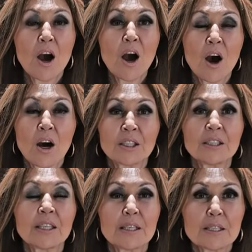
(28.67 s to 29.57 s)

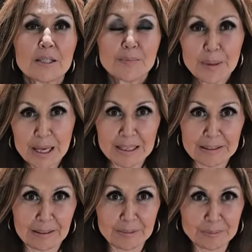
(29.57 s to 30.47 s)
on
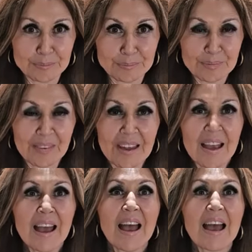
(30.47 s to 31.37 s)
spaghetti.
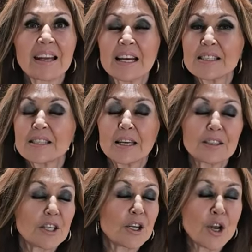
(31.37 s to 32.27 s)
And I
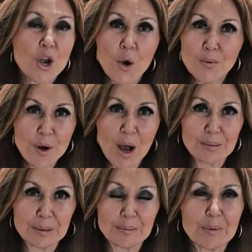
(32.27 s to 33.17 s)
said, no
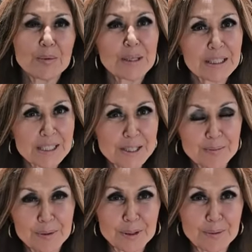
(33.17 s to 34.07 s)
problem. Really
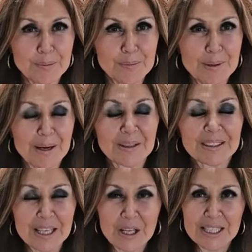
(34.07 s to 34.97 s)
simple to prepare.
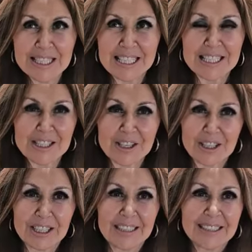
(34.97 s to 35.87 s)
Now let's get
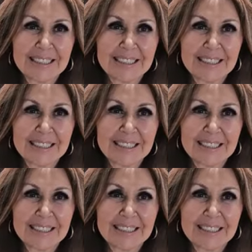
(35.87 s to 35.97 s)
started.